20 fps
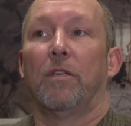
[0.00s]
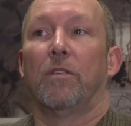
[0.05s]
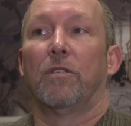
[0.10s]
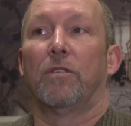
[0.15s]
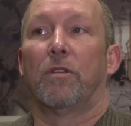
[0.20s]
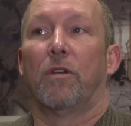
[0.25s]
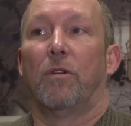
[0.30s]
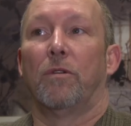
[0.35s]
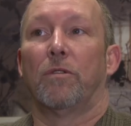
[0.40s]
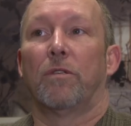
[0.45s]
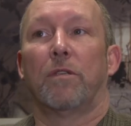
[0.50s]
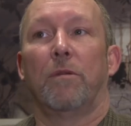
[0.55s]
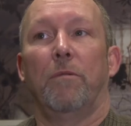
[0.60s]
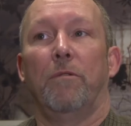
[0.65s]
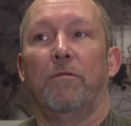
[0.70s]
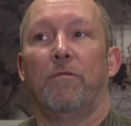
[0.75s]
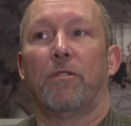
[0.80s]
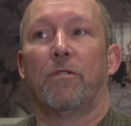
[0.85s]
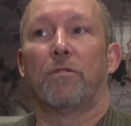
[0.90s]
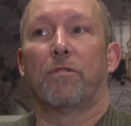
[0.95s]
So some
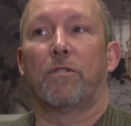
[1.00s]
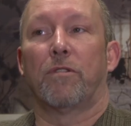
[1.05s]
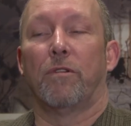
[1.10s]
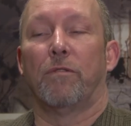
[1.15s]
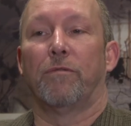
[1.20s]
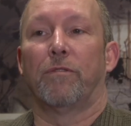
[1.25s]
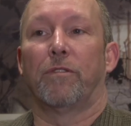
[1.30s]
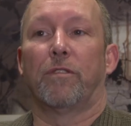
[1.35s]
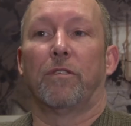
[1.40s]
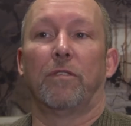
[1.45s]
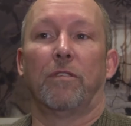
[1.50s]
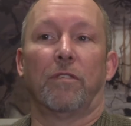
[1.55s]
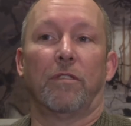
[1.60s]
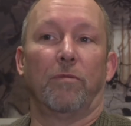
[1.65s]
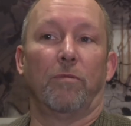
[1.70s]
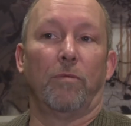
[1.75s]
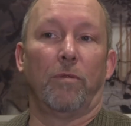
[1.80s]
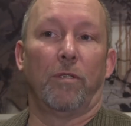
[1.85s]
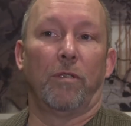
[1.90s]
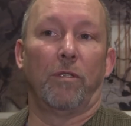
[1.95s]
of those services
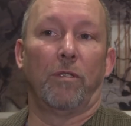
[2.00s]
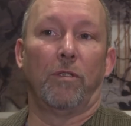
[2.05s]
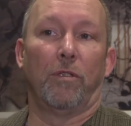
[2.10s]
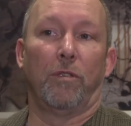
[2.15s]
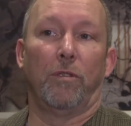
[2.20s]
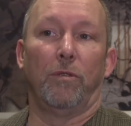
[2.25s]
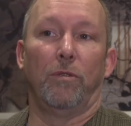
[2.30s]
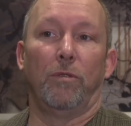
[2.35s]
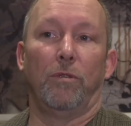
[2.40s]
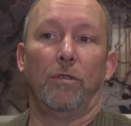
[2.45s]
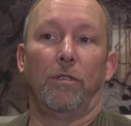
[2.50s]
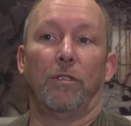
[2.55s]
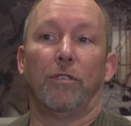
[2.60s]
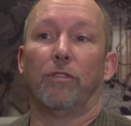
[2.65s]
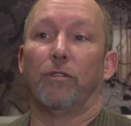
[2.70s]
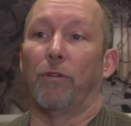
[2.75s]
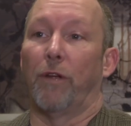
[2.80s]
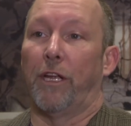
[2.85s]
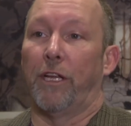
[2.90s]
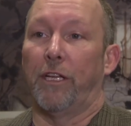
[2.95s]
will include
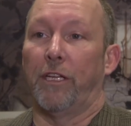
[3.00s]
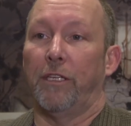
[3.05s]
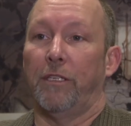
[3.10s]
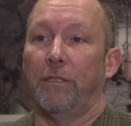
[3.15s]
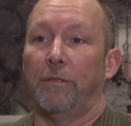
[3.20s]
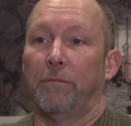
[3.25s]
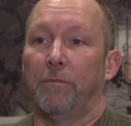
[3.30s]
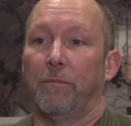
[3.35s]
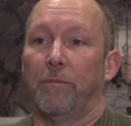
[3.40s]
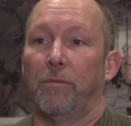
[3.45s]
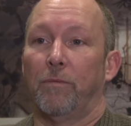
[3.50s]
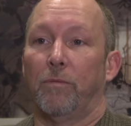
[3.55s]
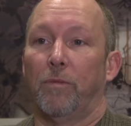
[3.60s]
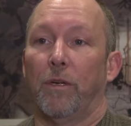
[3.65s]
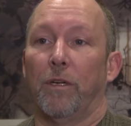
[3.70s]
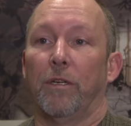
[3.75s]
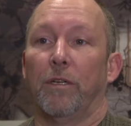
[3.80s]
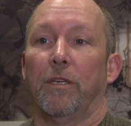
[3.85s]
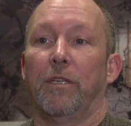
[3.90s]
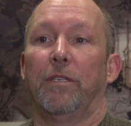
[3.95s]
training,
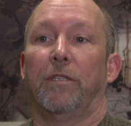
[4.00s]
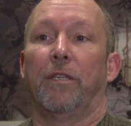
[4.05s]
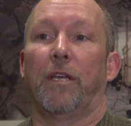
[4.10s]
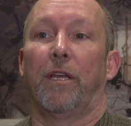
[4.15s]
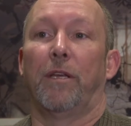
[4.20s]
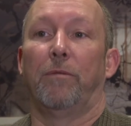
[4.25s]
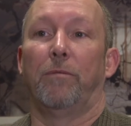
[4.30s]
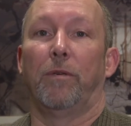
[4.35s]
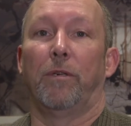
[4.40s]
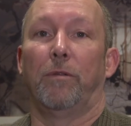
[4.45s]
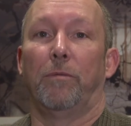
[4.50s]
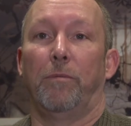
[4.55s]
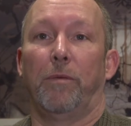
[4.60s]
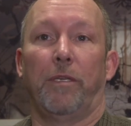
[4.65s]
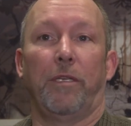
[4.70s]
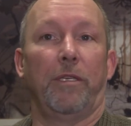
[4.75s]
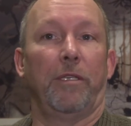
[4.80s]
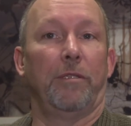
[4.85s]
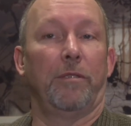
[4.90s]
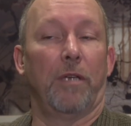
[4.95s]
where they will
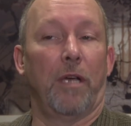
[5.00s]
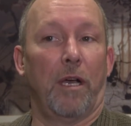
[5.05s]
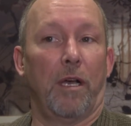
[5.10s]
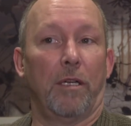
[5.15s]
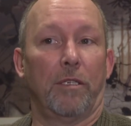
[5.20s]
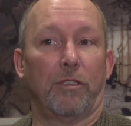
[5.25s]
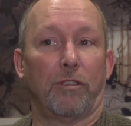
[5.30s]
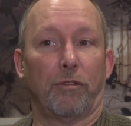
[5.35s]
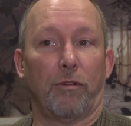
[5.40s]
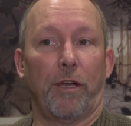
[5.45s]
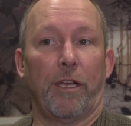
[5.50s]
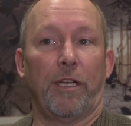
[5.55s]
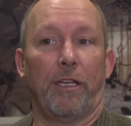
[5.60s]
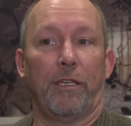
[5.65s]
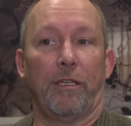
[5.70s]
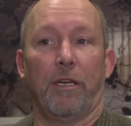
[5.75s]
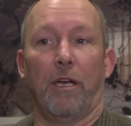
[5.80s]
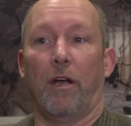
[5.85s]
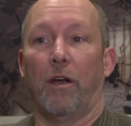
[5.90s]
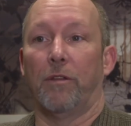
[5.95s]
be uh,
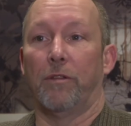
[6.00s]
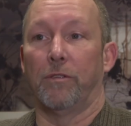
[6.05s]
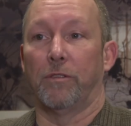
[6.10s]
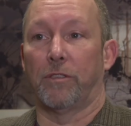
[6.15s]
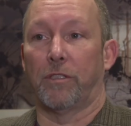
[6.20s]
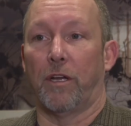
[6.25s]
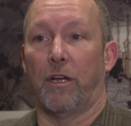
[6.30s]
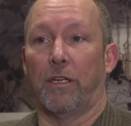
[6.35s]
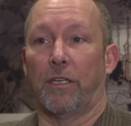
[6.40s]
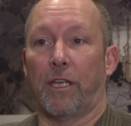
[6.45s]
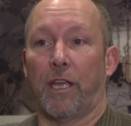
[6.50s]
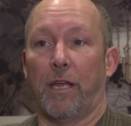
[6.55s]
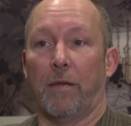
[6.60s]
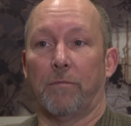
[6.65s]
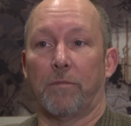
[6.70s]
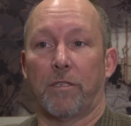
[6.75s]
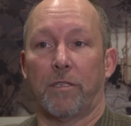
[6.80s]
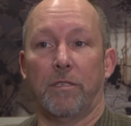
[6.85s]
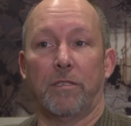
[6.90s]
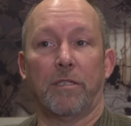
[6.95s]
training others on
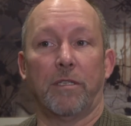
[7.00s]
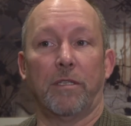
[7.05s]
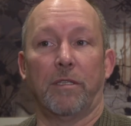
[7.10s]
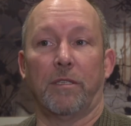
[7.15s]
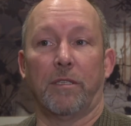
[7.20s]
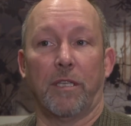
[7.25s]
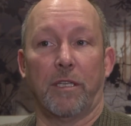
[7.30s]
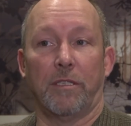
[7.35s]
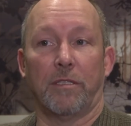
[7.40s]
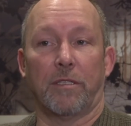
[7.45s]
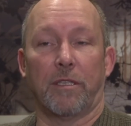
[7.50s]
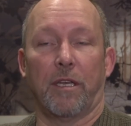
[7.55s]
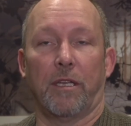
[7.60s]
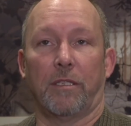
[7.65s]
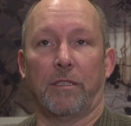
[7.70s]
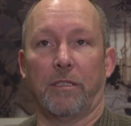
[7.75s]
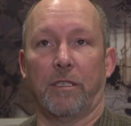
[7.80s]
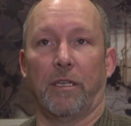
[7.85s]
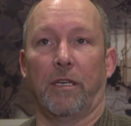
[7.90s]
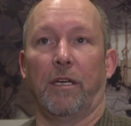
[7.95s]
campuses and things
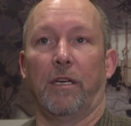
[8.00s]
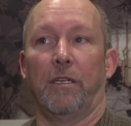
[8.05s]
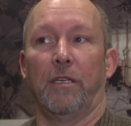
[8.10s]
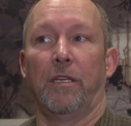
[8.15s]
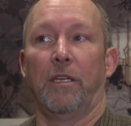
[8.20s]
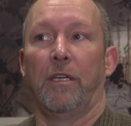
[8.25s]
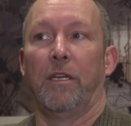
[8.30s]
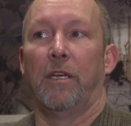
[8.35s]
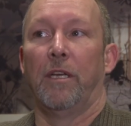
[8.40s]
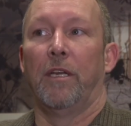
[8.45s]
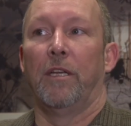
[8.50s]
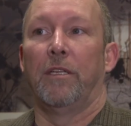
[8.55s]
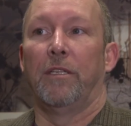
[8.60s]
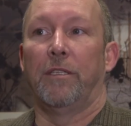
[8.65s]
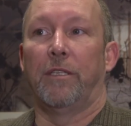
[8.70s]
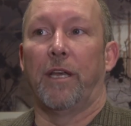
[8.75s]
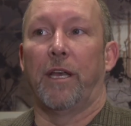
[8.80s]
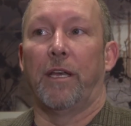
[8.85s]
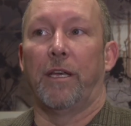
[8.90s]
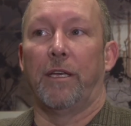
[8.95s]
that uh,
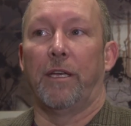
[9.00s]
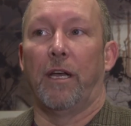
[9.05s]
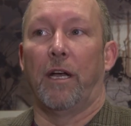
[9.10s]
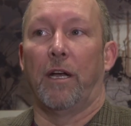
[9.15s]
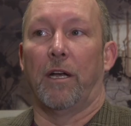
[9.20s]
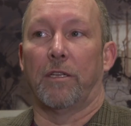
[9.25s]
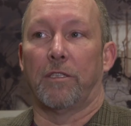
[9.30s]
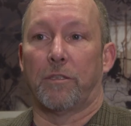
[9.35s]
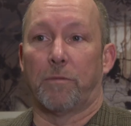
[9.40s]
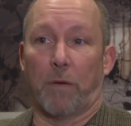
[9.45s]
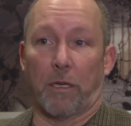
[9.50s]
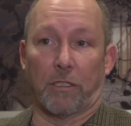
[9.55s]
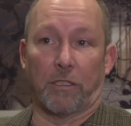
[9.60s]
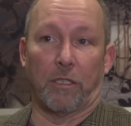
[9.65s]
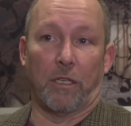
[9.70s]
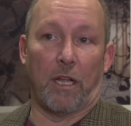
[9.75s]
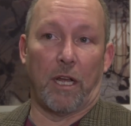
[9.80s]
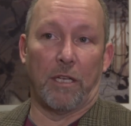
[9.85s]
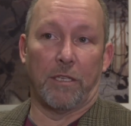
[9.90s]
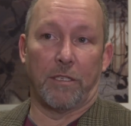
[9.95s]
they uh,
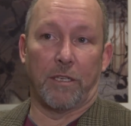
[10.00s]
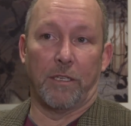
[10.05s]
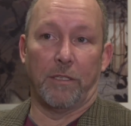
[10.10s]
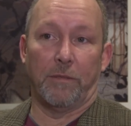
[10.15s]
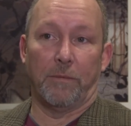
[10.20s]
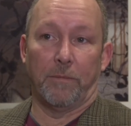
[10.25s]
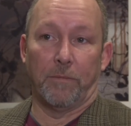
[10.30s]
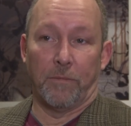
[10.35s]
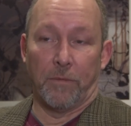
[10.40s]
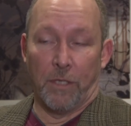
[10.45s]
specialize in.